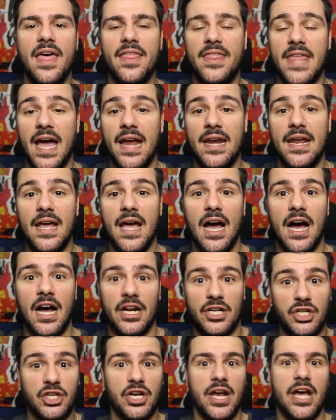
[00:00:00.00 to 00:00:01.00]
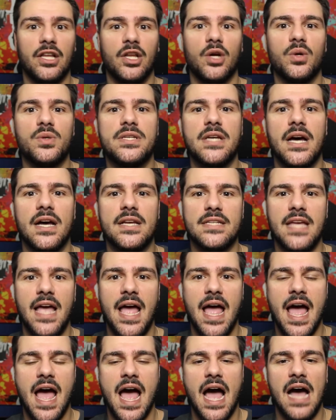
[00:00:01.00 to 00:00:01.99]
that a cello does
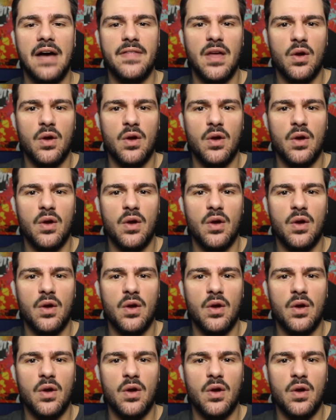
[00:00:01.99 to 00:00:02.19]
have,